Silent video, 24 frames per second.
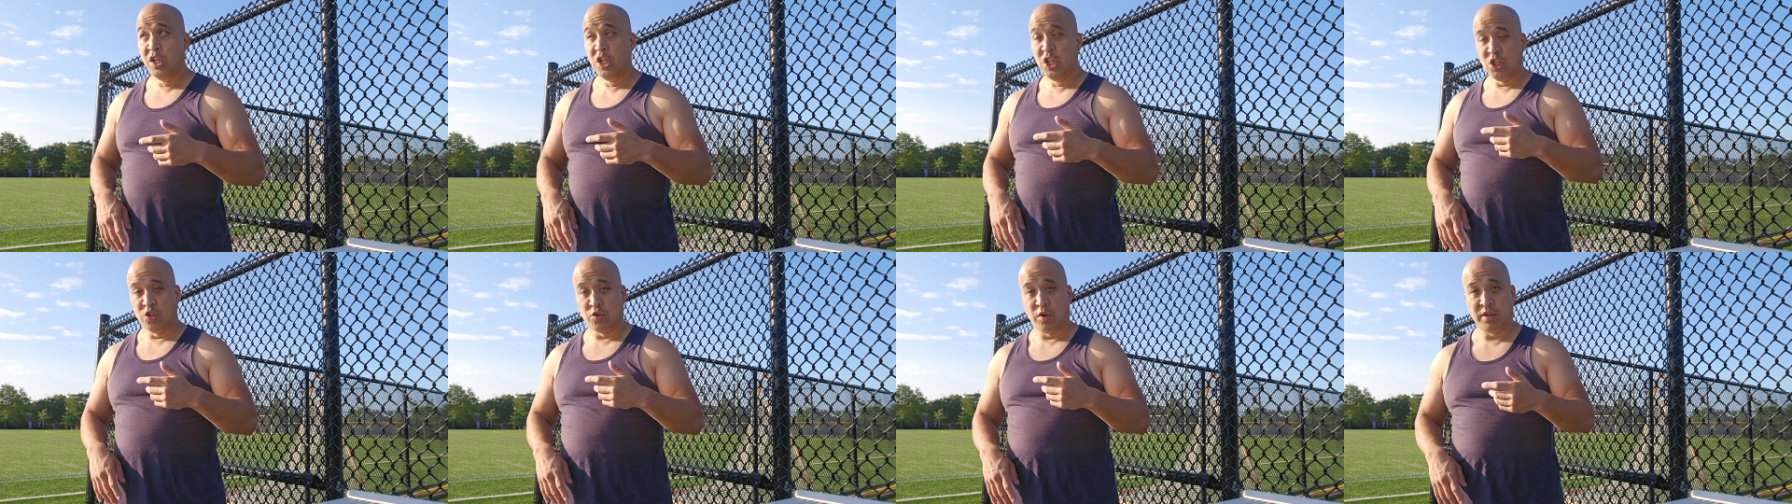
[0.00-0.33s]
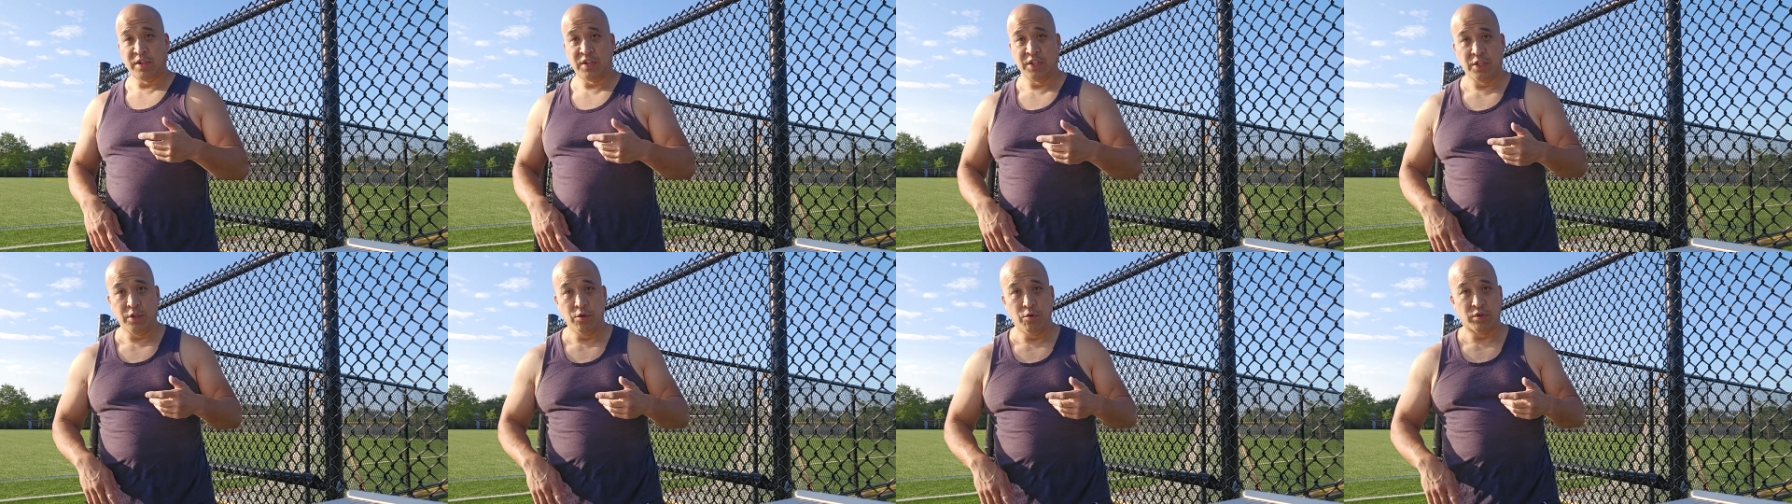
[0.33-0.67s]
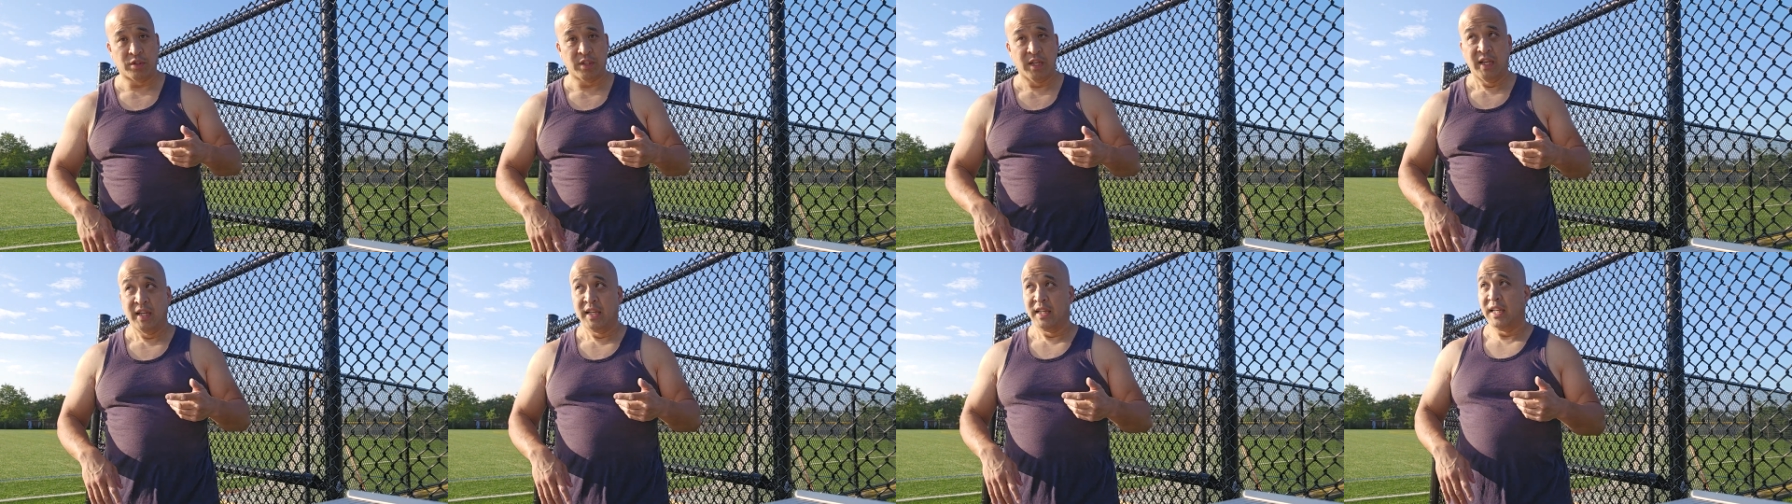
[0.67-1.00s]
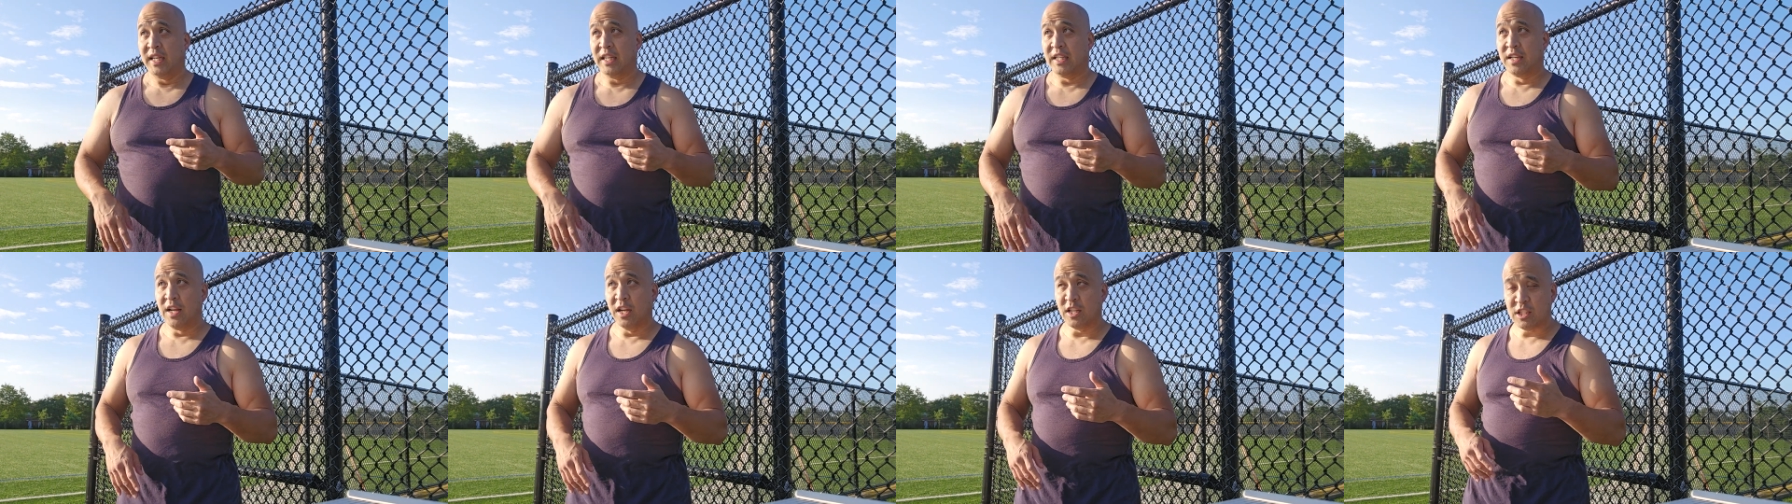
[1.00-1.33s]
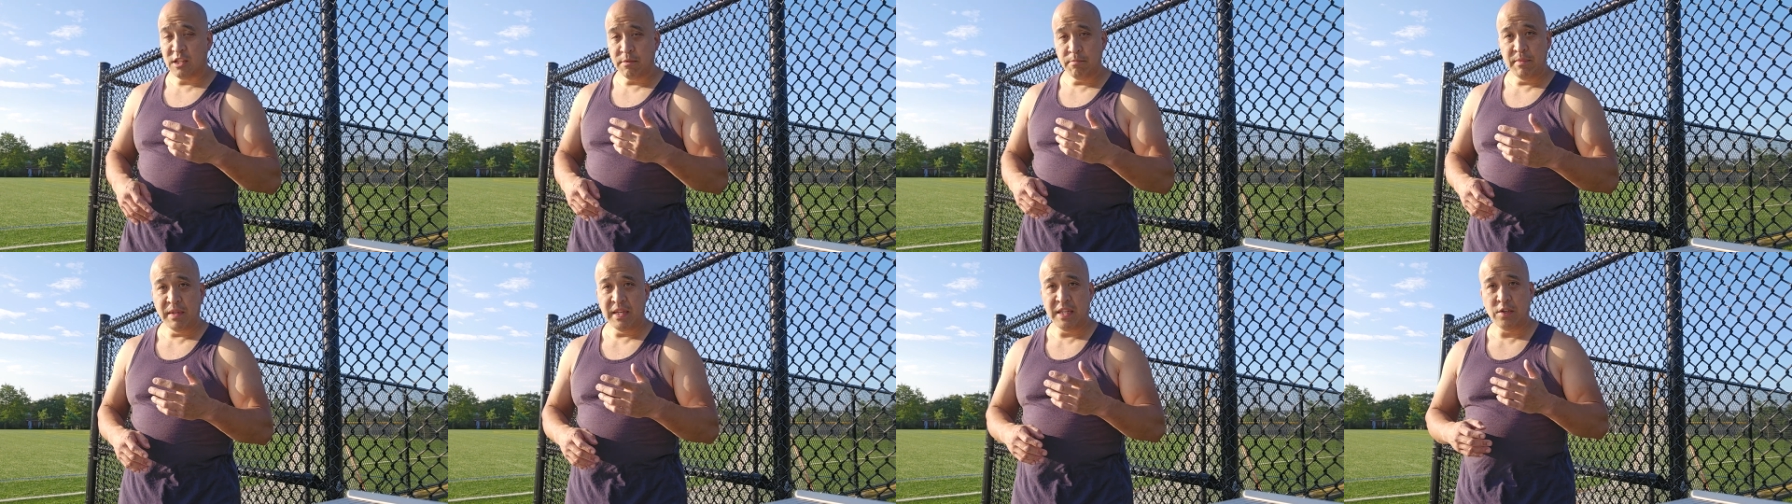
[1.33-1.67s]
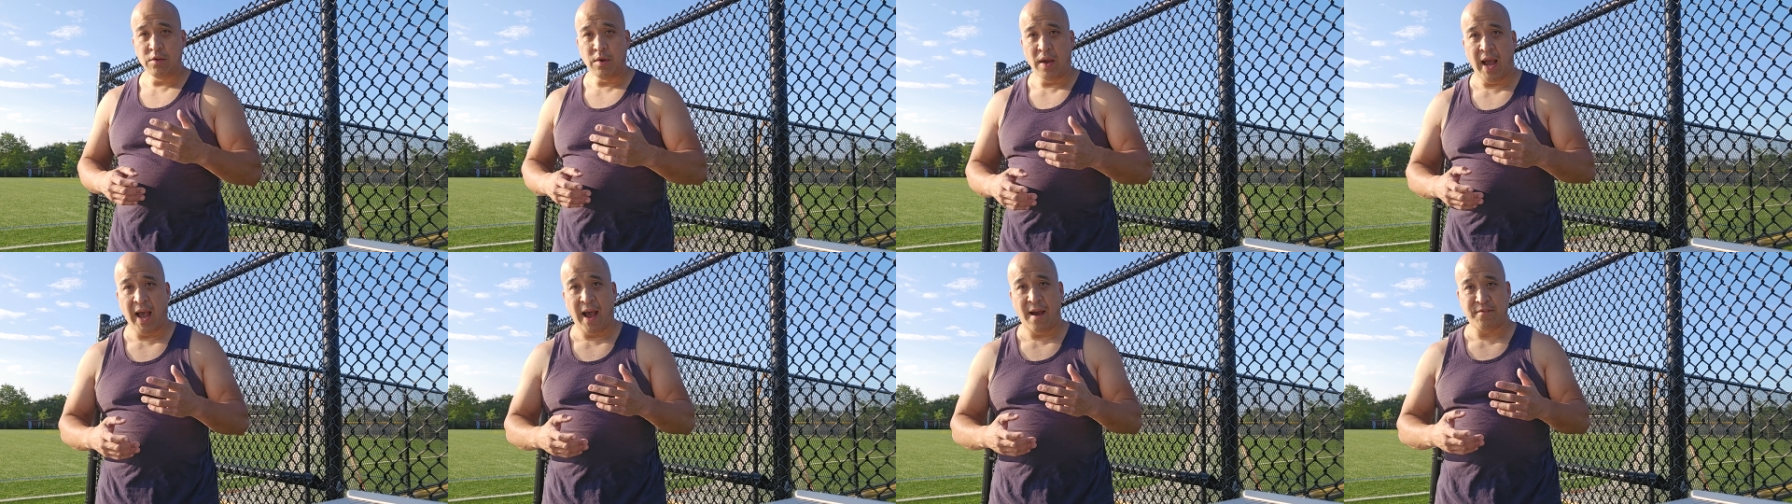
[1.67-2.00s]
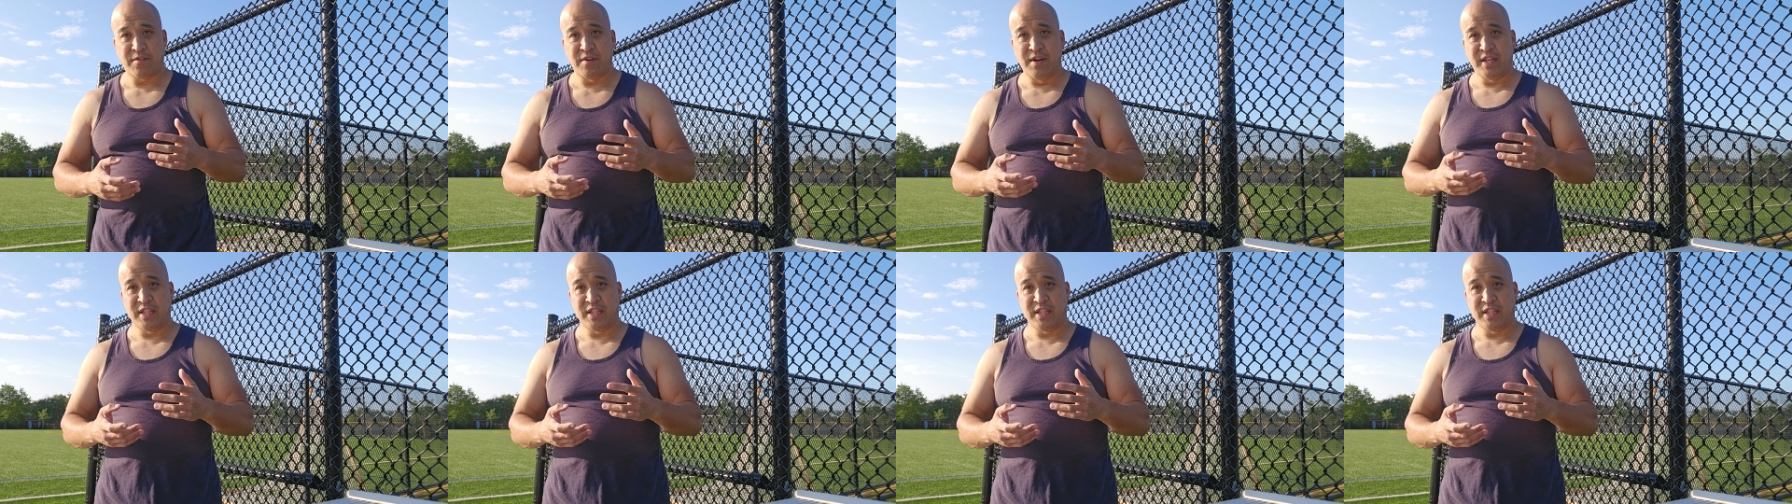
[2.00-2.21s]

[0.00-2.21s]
strike to use. It doesn't mean you have to